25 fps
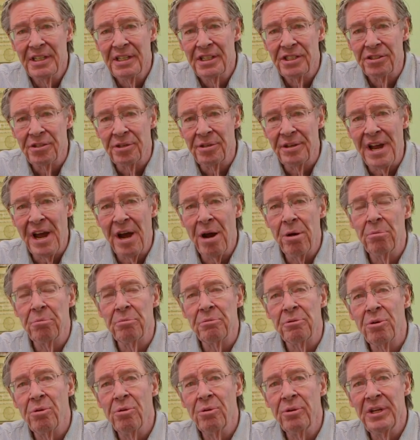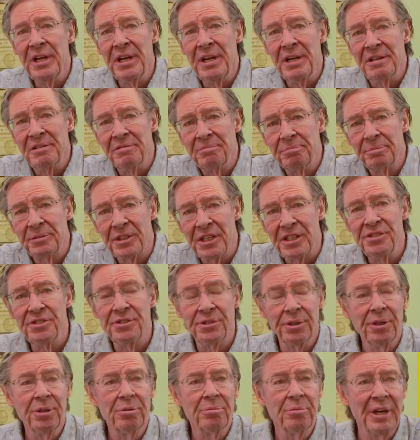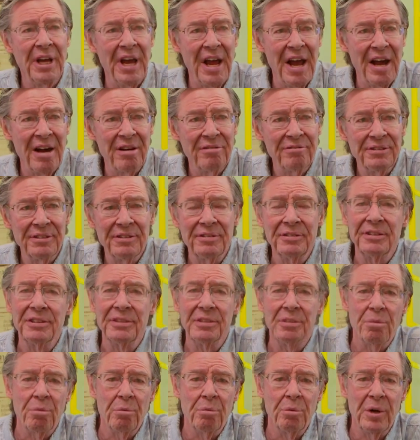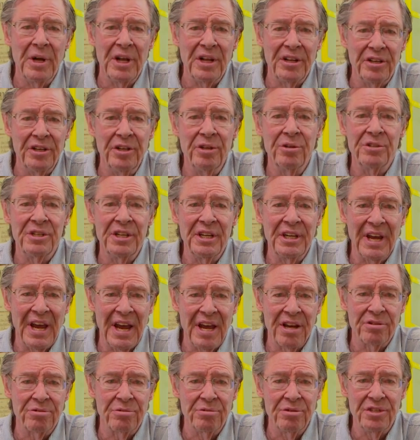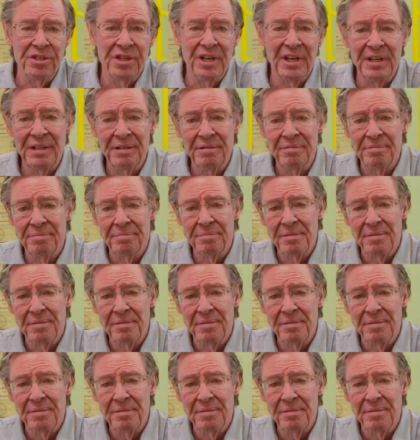So now the only concern we have with using estrogen